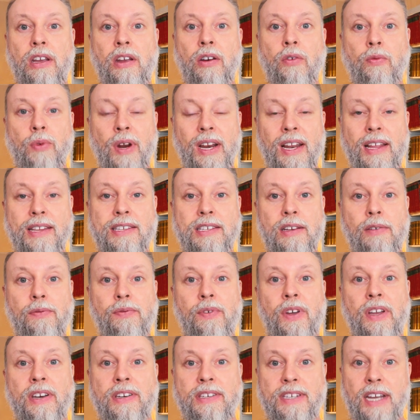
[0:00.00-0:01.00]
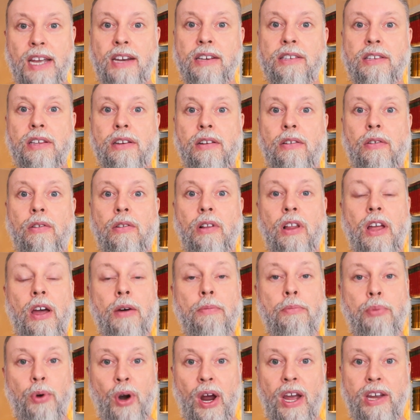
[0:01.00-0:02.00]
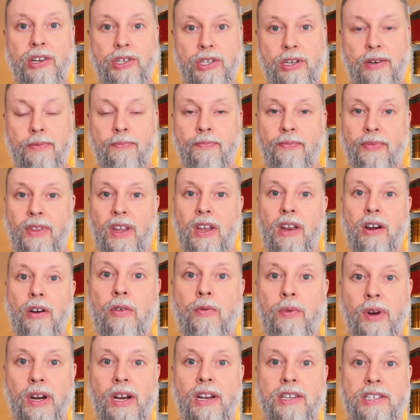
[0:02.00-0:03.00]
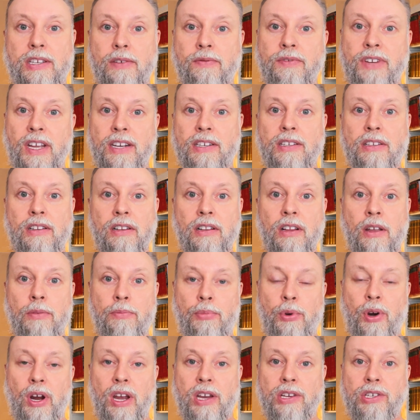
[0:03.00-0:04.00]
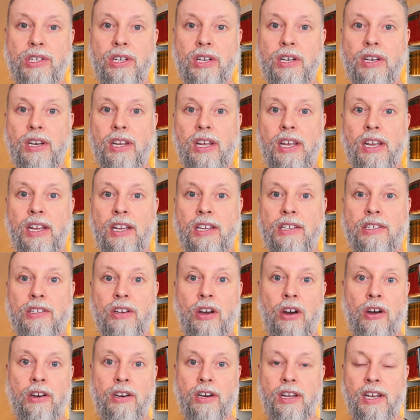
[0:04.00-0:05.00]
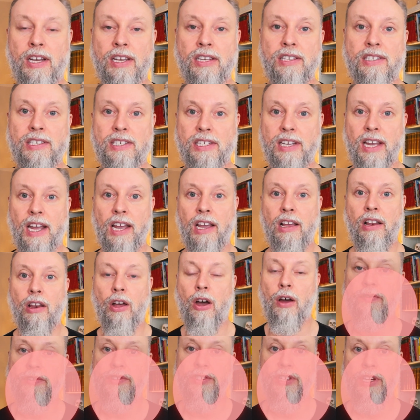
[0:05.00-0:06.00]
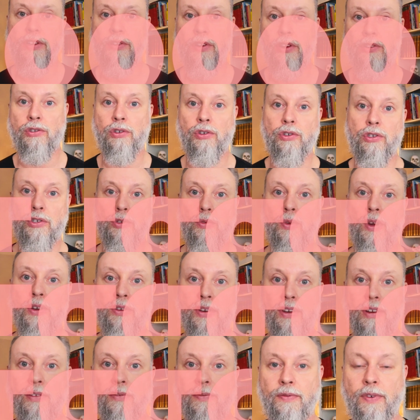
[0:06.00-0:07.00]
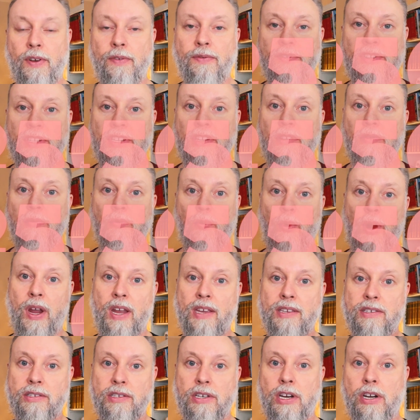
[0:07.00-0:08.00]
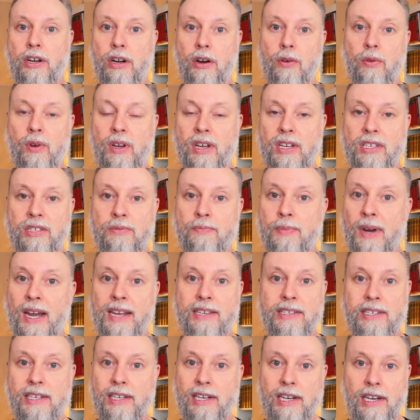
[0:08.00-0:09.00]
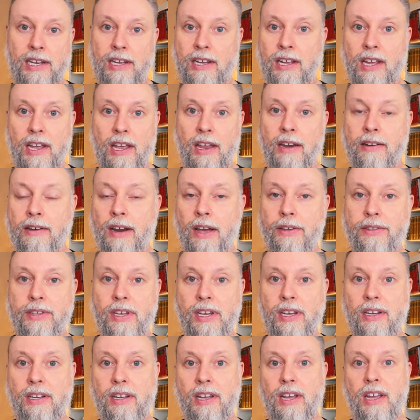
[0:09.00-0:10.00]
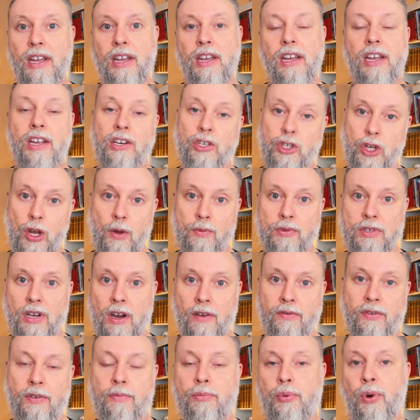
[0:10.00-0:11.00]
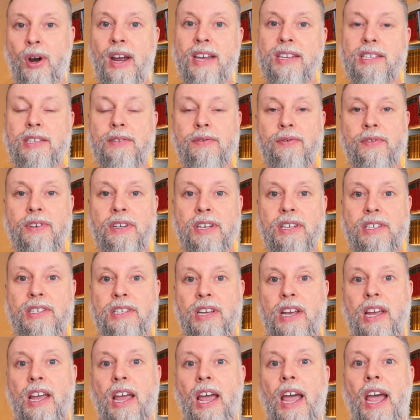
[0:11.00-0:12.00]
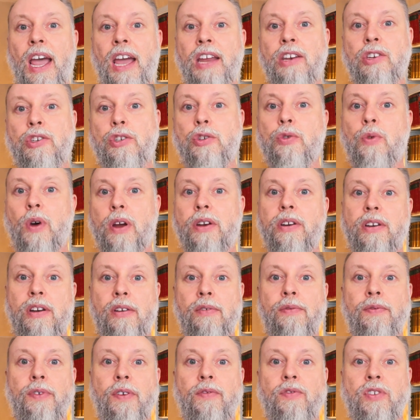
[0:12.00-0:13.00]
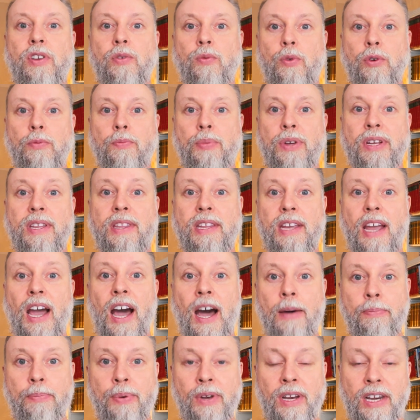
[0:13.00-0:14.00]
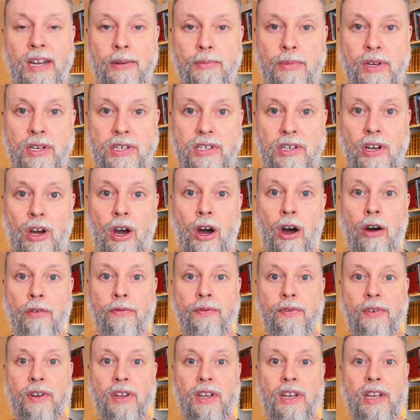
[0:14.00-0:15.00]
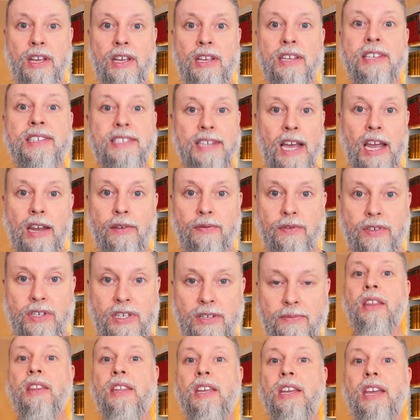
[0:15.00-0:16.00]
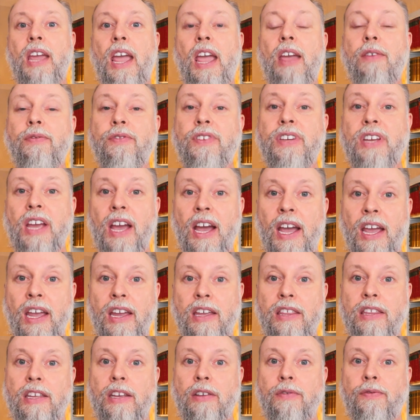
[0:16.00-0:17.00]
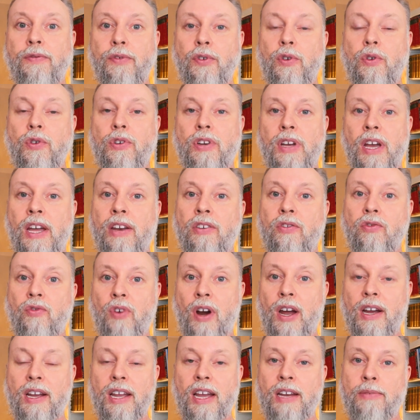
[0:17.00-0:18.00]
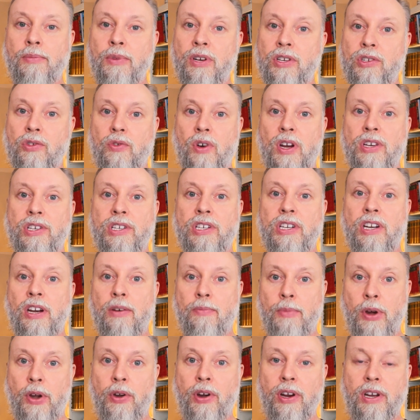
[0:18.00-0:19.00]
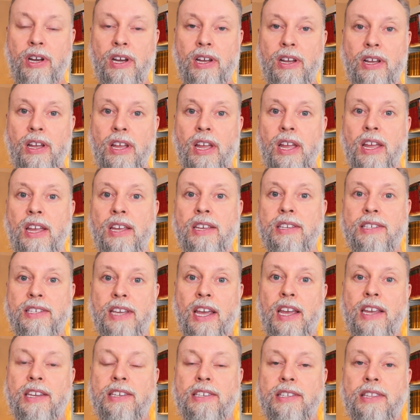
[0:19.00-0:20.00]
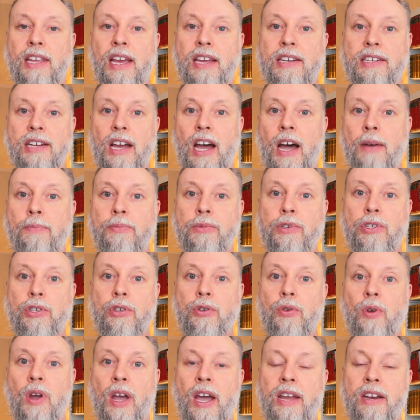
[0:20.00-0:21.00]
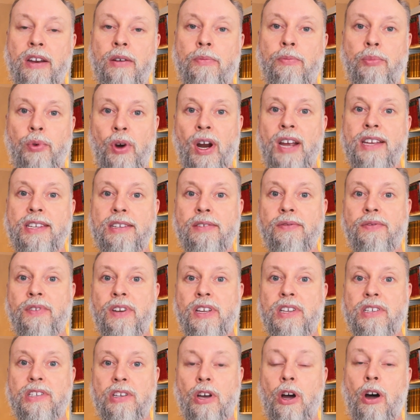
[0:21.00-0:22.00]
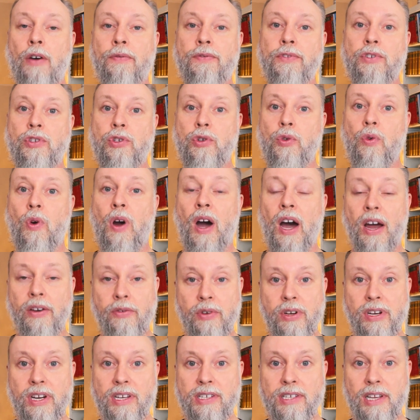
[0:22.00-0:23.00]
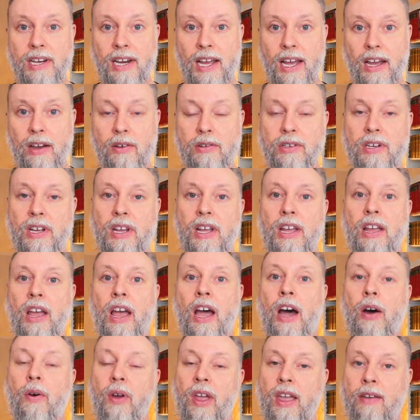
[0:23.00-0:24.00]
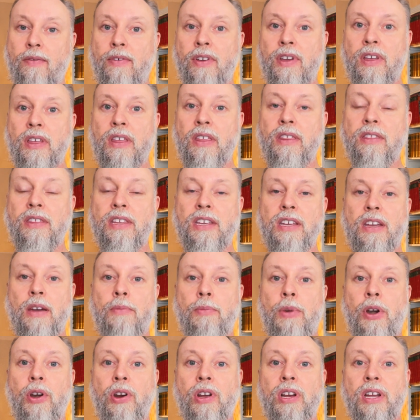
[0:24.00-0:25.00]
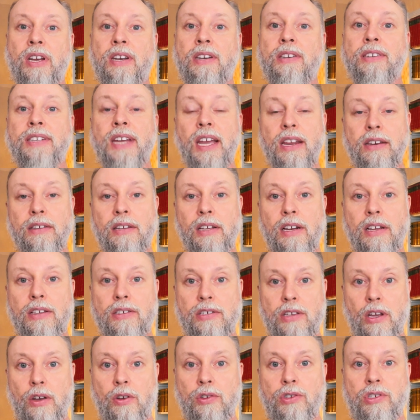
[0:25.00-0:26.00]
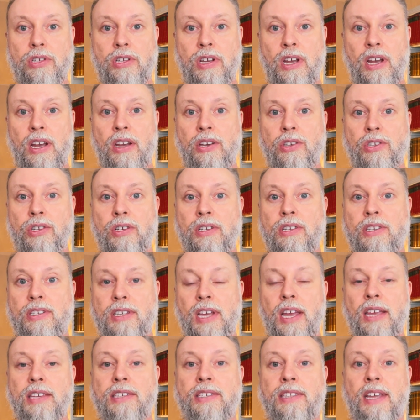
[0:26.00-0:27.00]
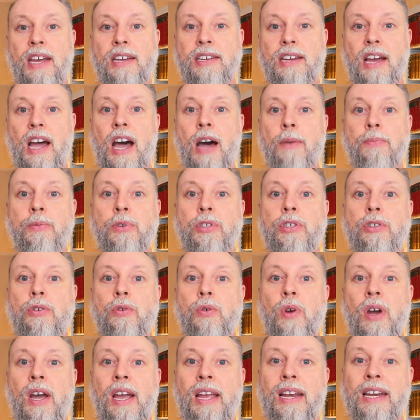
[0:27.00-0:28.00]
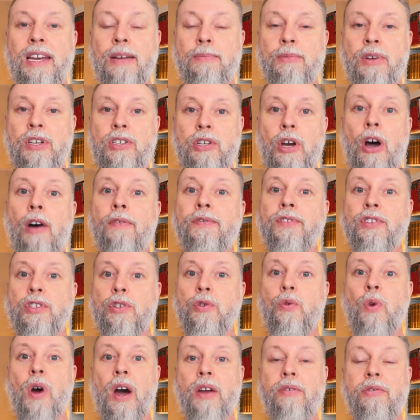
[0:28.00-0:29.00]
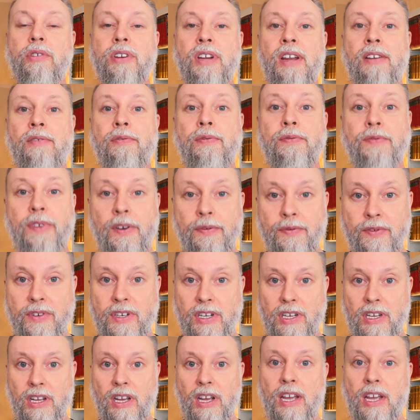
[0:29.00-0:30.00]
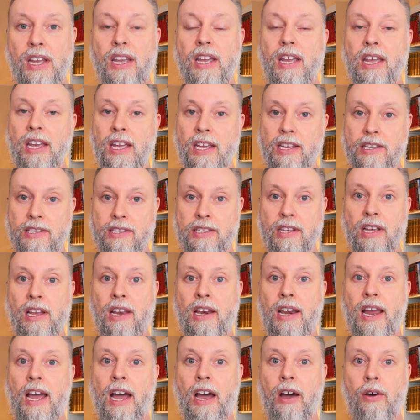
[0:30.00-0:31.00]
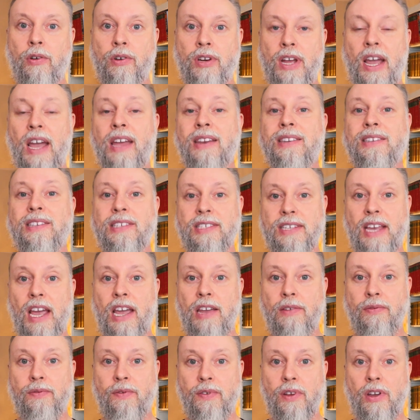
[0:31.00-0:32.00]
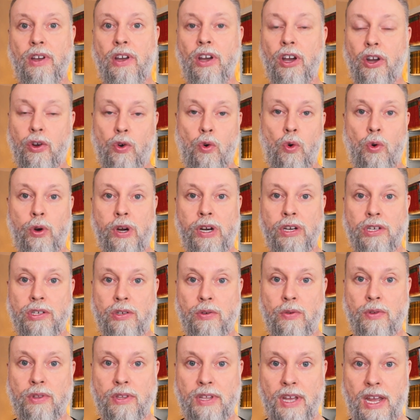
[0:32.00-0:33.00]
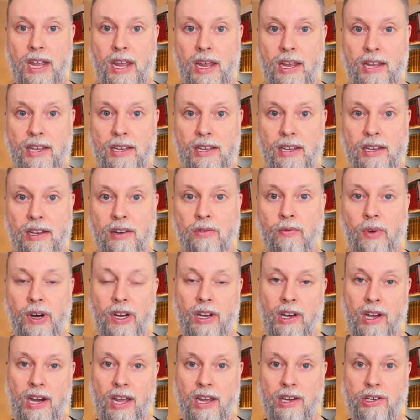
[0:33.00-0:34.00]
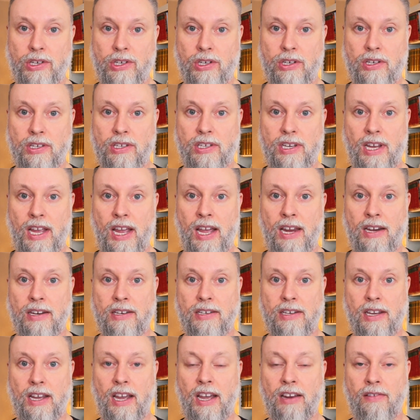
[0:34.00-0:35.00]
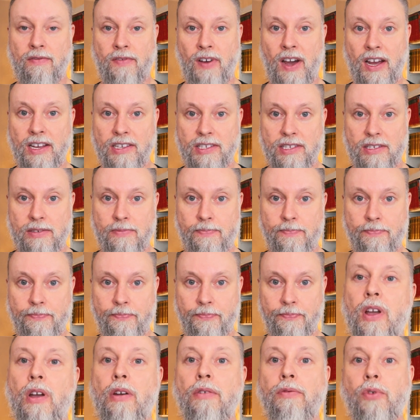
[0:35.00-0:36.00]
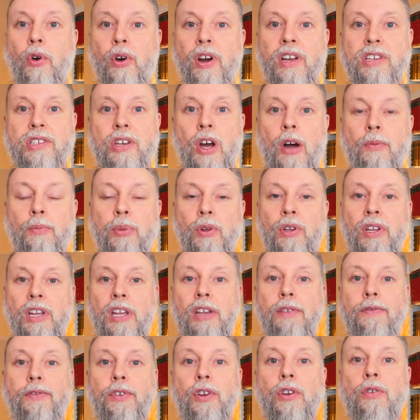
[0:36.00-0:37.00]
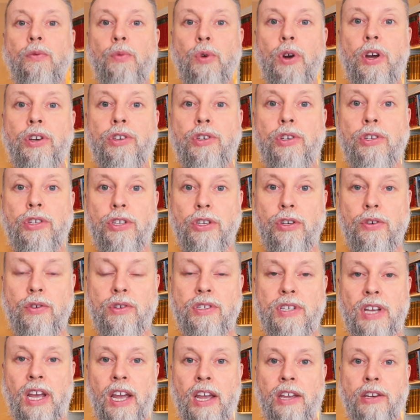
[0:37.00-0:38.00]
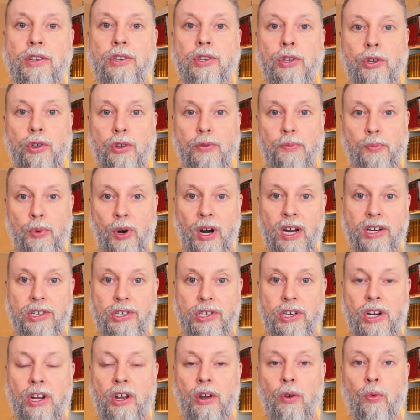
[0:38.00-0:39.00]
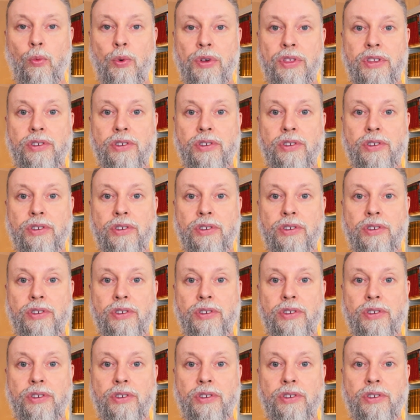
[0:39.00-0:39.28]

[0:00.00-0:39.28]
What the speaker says: relative dentinal abrasion. Relative dentinal abrasion is on a scale of 0 to 250, where 0 is basically nothing in terms of abrasiveness, and 250 would be the upper limit of safety. The FDA, the Food and Drug Administration in America, says that up to an abrasiveness of 200 is allowed. However, the American Dental Association says that up to a limit of 250 is allowed and safe according to their regulations and advice. For example, if you were to use a toothbrush with